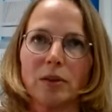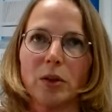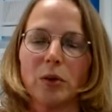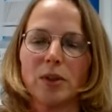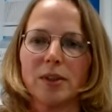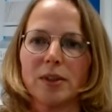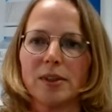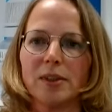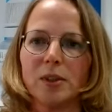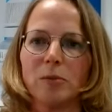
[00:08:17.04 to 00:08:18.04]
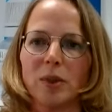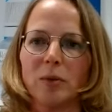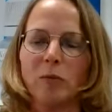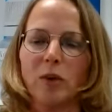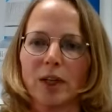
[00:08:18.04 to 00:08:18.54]
good
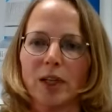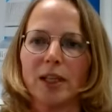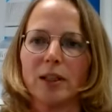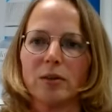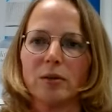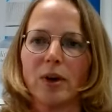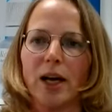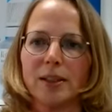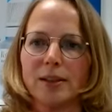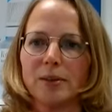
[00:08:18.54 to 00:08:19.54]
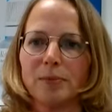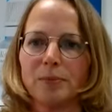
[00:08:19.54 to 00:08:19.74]
symptom for clinical trials.